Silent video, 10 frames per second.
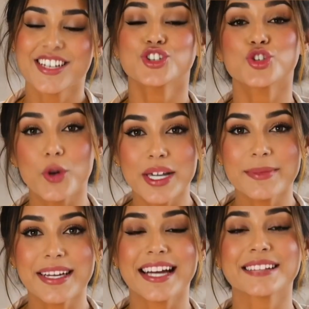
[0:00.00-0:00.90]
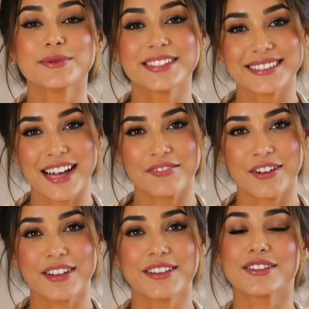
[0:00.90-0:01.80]
Join me as we
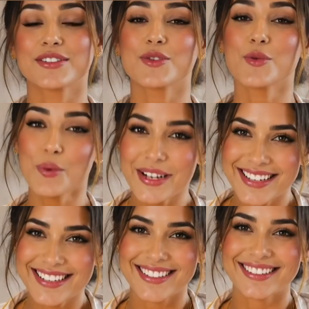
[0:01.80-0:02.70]
discover the sweetest